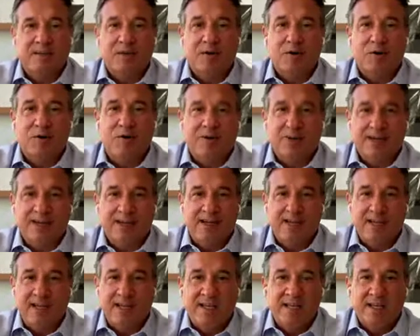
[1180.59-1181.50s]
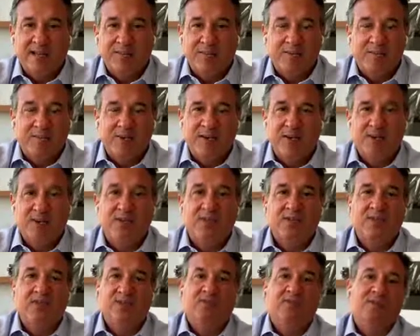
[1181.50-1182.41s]
what can I eat on your
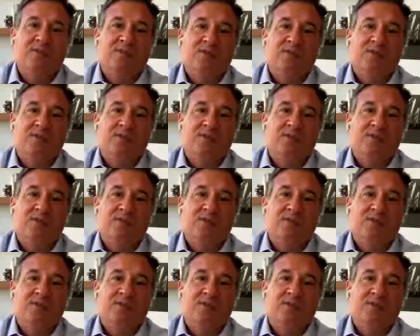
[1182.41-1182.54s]
menu,